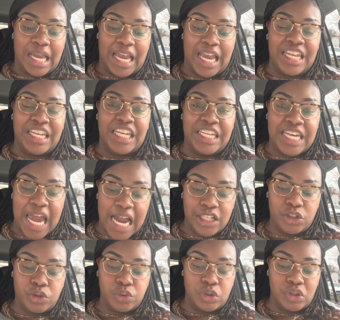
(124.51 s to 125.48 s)
and the
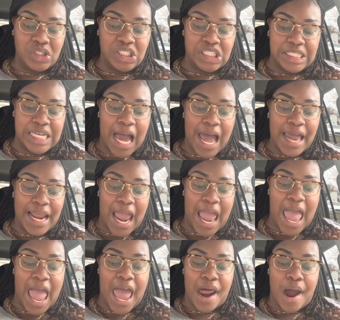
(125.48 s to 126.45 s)
natural does not
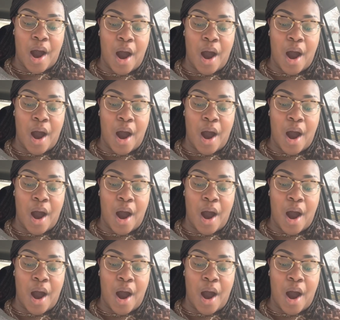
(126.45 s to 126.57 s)
add